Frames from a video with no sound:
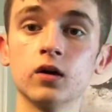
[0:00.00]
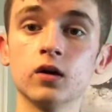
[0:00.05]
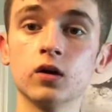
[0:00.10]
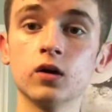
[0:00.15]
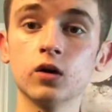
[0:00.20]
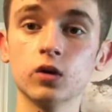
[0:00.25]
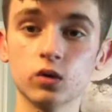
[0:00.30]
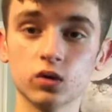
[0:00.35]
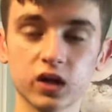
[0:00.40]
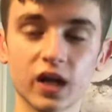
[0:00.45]

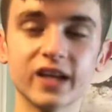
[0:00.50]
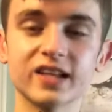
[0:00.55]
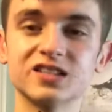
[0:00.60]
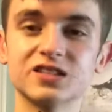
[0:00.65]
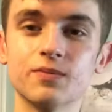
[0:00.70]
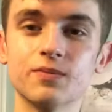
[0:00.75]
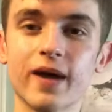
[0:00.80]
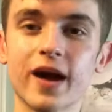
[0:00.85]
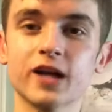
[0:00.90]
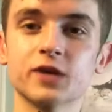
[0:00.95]
who likes
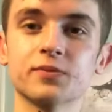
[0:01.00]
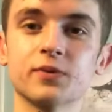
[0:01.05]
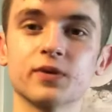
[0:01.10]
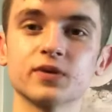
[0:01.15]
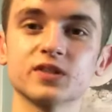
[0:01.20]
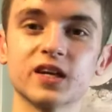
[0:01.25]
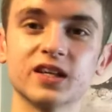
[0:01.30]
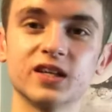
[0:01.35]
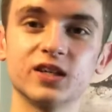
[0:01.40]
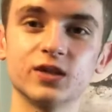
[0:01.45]
Smash
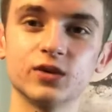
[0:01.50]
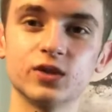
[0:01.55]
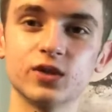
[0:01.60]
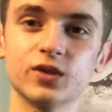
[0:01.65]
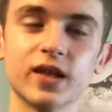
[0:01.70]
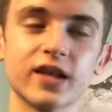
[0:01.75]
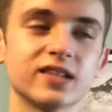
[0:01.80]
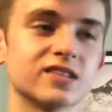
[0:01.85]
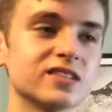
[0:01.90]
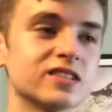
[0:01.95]
Bros. Like you do.
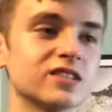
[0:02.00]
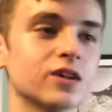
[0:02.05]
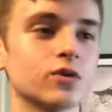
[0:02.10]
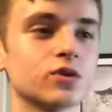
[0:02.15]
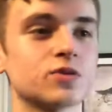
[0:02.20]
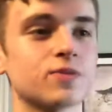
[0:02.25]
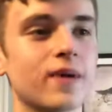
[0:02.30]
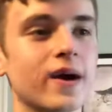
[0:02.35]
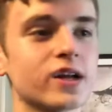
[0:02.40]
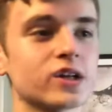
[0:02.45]
That's so
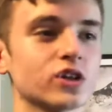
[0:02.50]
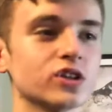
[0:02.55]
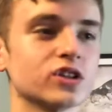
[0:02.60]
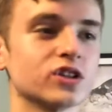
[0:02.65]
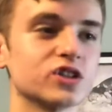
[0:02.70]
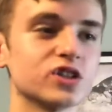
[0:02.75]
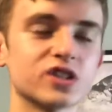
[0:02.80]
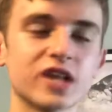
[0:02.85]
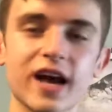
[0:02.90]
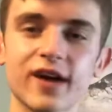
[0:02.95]
special to
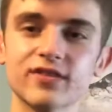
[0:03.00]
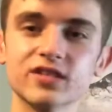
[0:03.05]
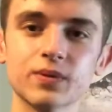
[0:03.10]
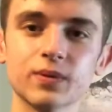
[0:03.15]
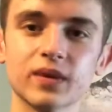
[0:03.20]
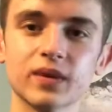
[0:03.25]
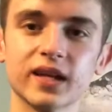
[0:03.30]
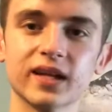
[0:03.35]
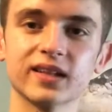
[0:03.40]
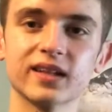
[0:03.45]
just have
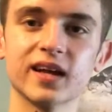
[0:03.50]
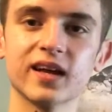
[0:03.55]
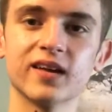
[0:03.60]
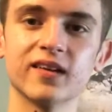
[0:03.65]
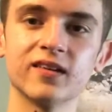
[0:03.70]
someone like that.